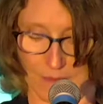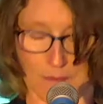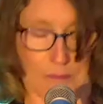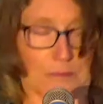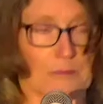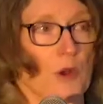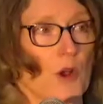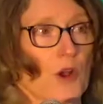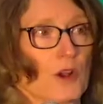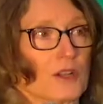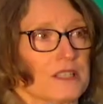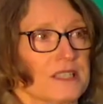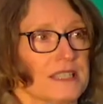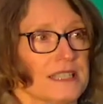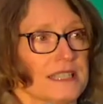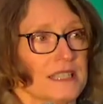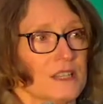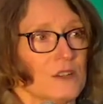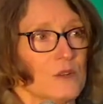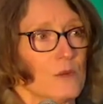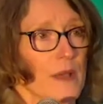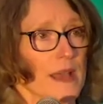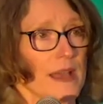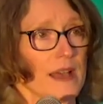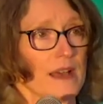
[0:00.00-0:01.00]
Mark
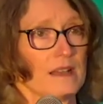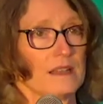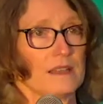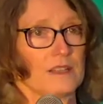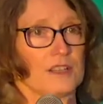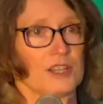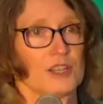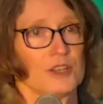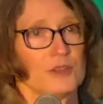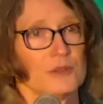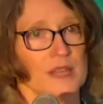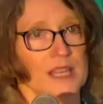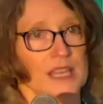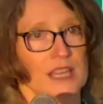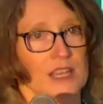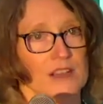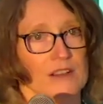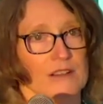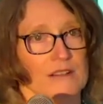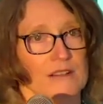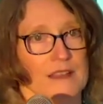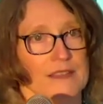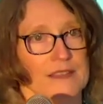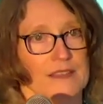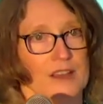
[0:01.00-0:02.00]
Stillwell, are you
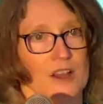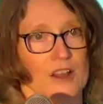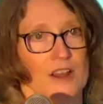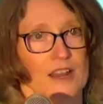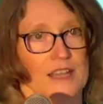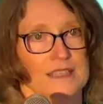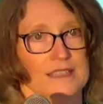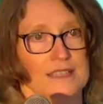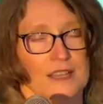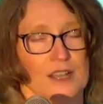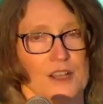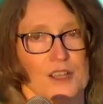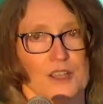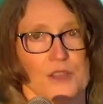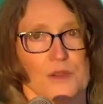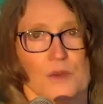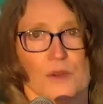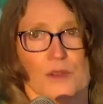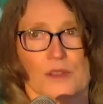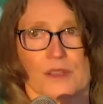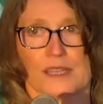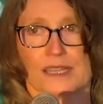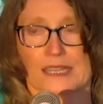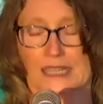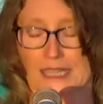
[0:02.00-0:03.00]
here? I thought I saw you
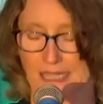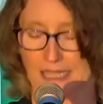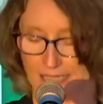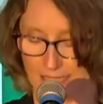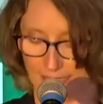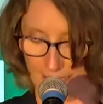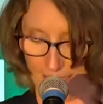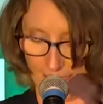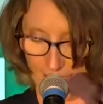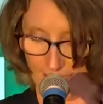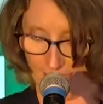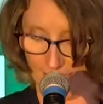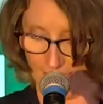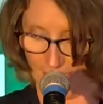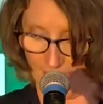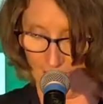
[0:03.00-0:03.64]
on the list.